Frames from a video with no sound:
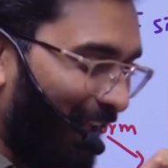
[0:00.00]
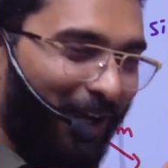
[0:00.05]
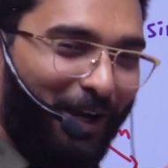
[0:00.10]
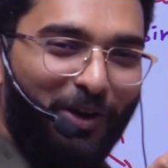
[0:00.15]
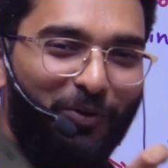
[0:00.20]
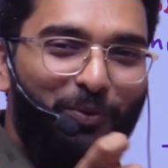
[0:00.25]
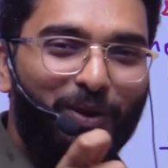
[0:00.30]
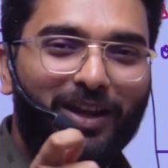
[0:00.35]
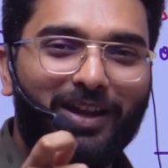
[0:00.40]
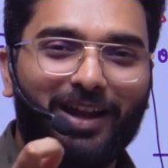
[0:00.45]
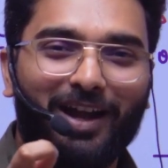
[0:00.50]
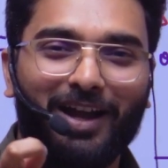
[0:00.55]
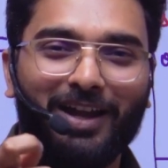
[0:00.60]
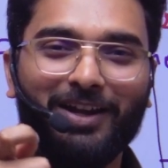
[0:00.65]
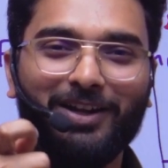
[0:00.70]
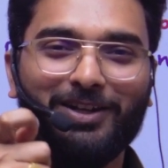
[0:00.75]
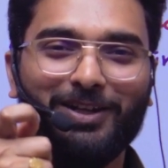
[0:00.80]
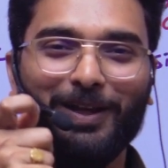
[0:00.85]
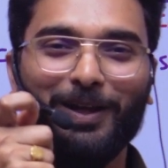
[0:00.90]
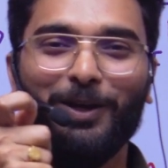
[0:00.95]
way I
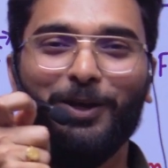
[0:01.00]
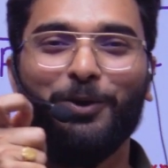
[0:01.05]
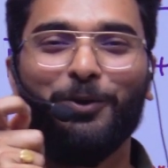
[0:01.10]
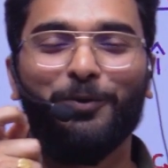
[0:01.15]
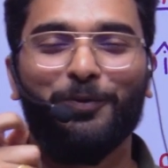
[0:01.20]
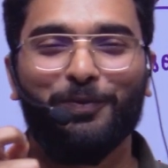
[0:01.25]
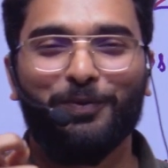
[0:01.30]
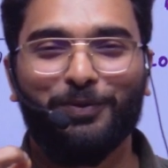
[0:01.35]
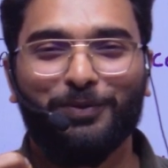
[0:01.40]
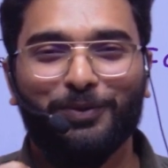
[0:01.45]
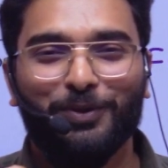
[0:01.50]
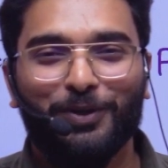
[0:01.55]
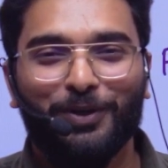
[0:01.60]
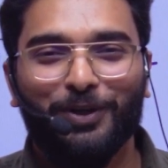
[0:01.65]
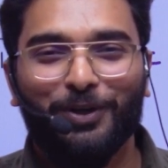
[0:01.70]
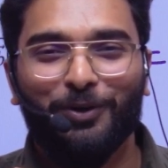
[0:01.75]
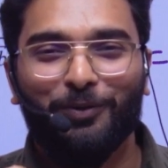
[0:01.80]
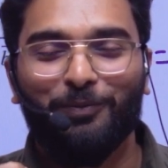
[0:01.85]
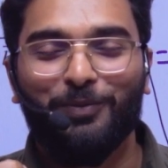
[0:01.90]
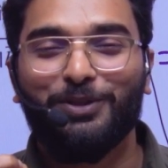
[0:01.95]
tell you,
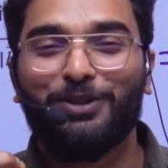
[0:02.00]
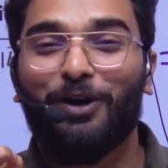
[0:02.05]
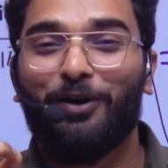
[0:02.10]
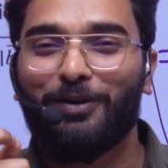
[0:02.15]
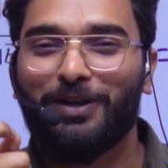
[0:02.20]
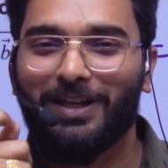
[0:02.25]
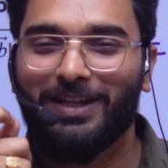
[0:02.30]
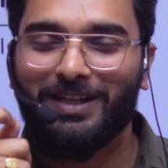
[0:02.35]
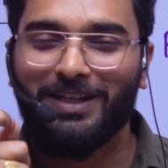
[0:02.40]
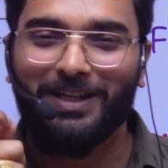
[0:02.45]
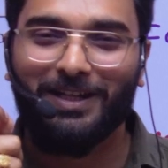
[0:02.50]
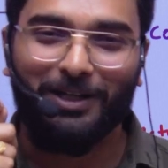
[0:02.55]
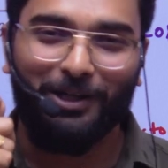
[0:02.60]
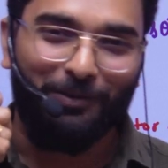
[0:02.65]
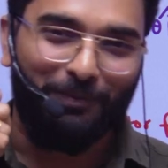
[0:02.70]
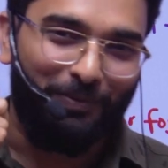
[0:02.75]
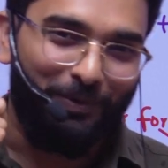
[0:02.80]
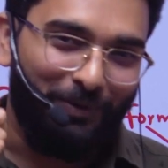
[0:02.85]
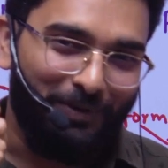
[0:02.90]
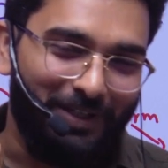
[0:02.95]
without any
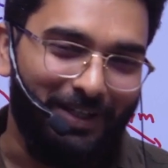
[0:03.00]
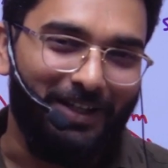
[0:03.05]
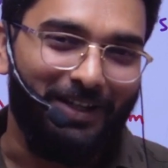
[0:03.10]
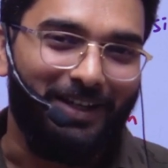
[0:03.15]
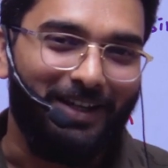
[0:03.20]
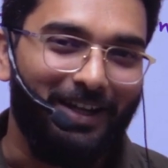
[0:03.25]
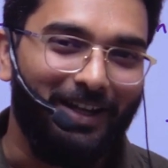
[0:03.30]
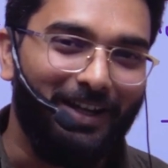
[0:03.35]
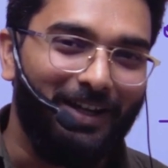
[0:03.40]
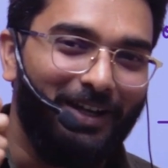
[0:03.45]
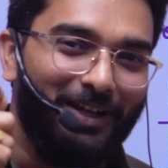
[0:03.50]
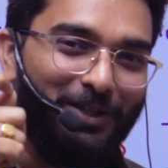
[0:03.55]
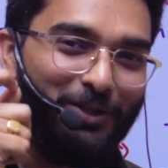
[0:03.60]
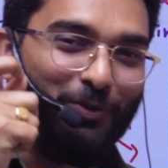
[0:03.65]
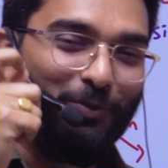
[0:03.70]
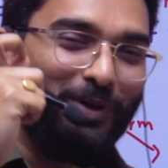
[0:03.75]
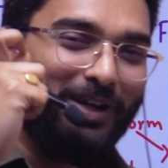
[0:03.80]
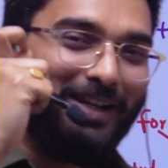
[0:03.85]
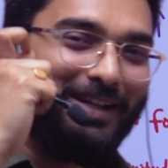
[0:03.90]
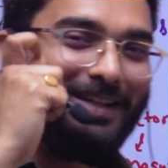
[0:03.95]
confusing, you
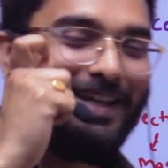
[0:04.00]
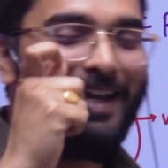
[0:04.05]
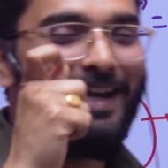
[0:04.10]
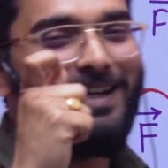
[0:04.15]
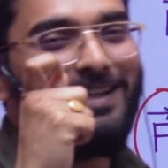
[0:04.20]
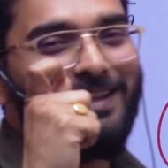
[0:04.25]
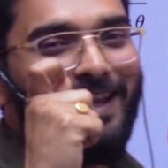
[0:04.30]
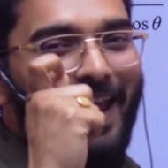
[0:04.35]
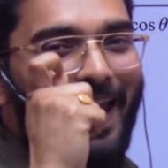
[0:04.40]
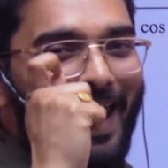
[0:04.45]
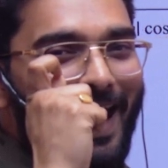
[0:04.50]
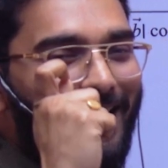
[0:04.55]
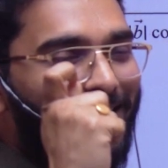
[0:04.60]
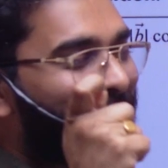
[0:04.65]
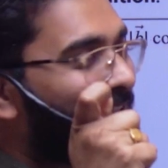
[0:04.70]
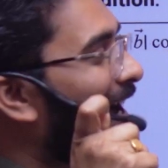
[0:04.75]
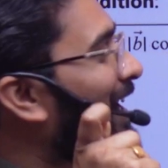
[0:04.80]
will get the exact